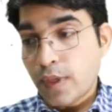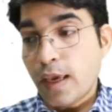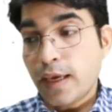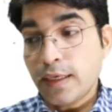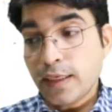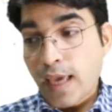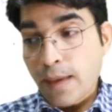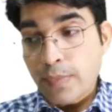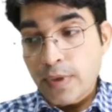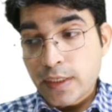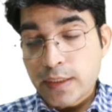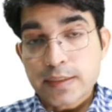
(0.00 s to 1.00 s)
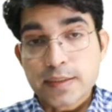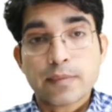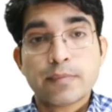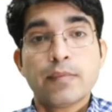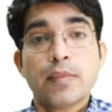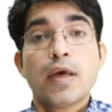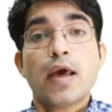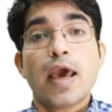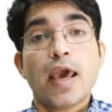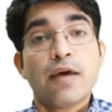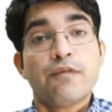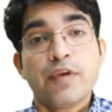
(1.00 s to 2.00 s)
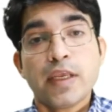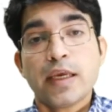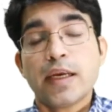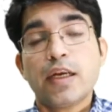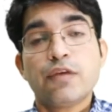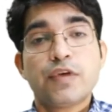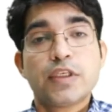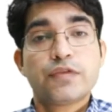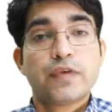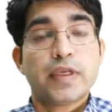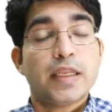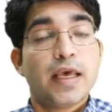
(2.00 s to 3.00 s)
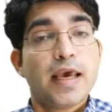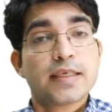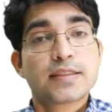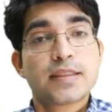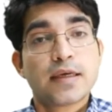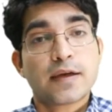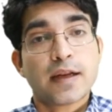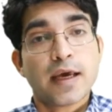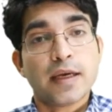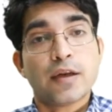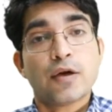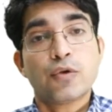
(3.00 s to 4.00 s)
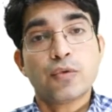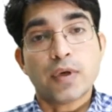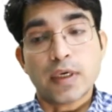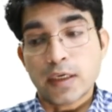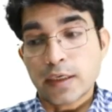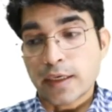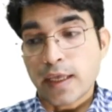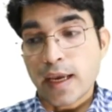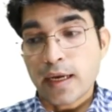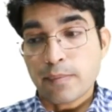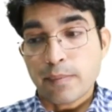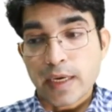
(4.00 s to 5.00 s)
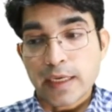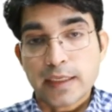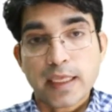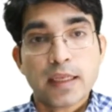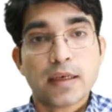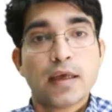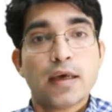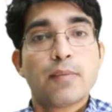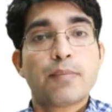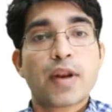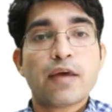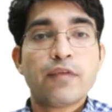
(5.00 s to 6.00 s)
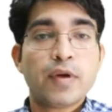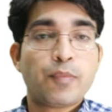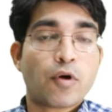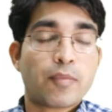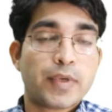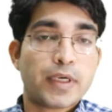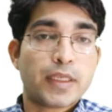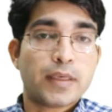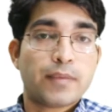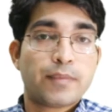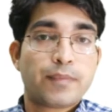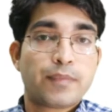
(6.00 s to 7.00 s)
In capitalism, every individual has the right to earn and maintain private property.